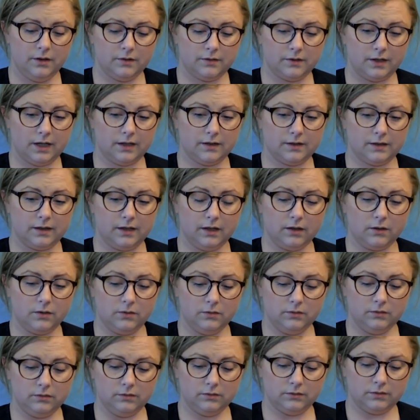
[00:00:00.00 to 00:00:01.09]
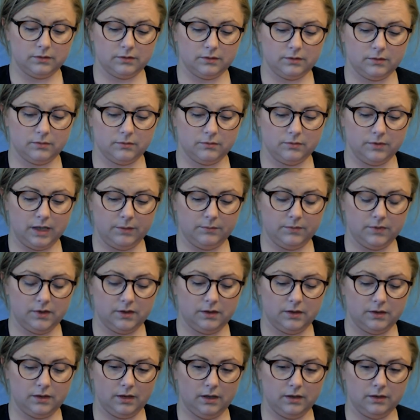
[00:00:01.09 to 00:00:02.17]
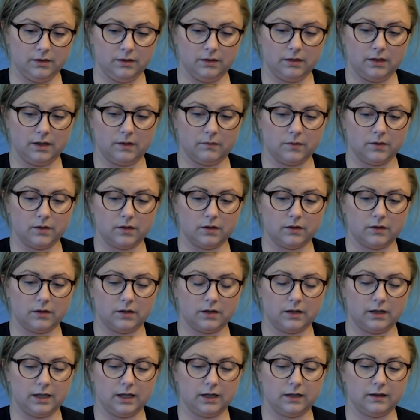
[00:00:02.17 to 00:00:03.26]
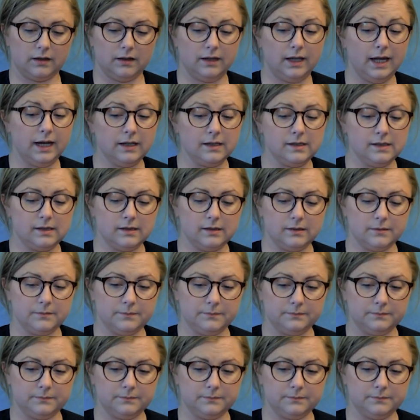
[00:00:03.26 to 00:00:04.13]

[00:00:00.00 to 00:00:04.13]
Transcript: That's kind of cool. When I'm done, I'm gonna click next.